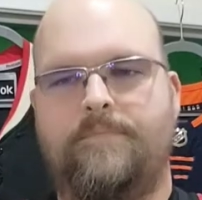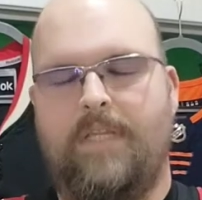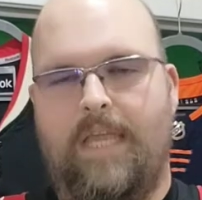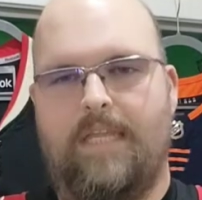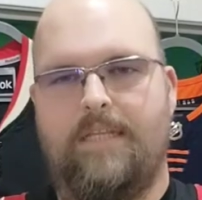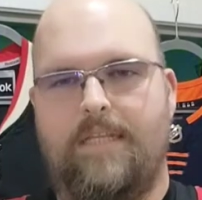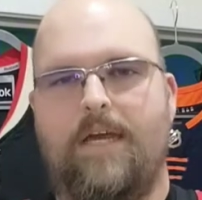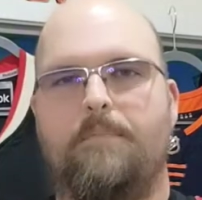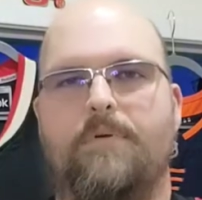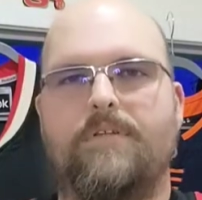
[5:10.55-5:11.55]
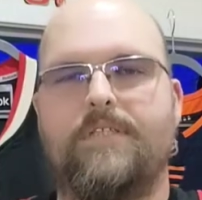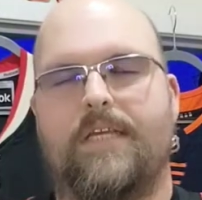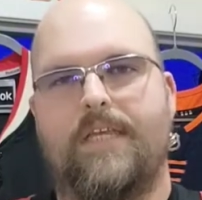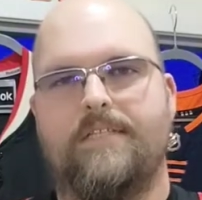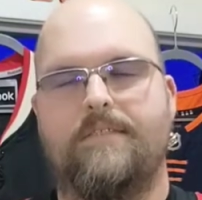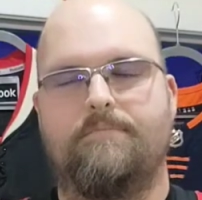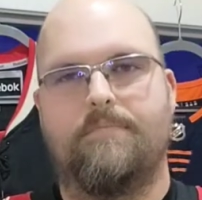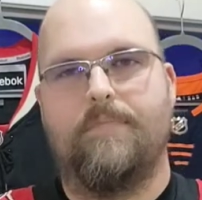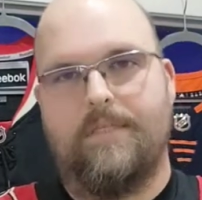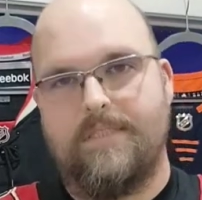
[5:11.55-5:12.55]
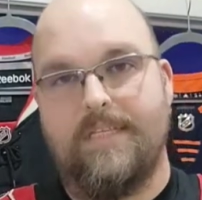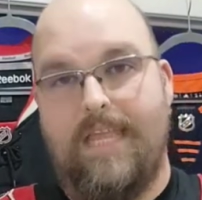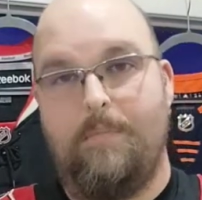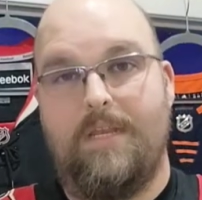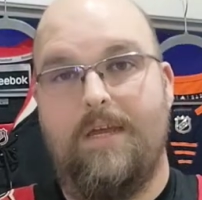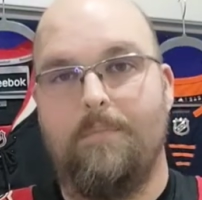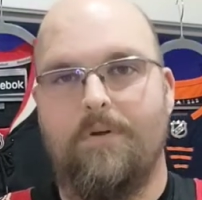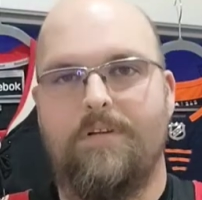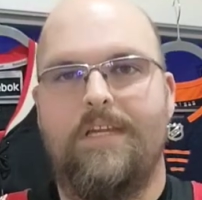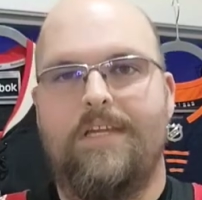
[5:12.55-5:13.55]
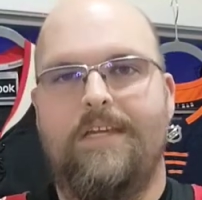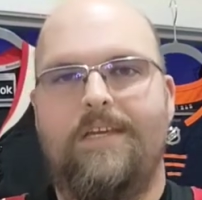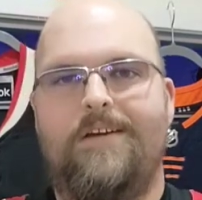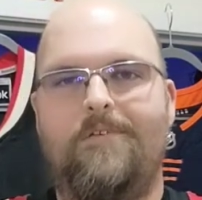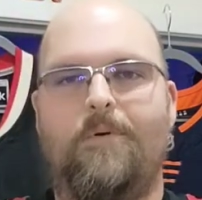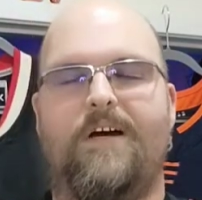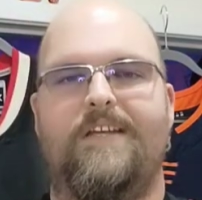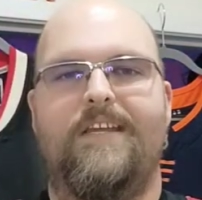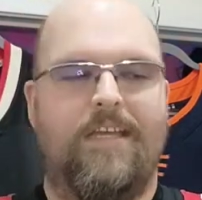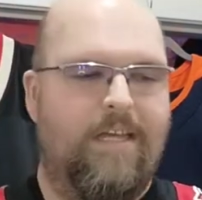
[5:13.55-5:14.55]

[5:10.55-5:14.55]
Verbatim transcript: and numbers, I guess it, it's a name and numbered one,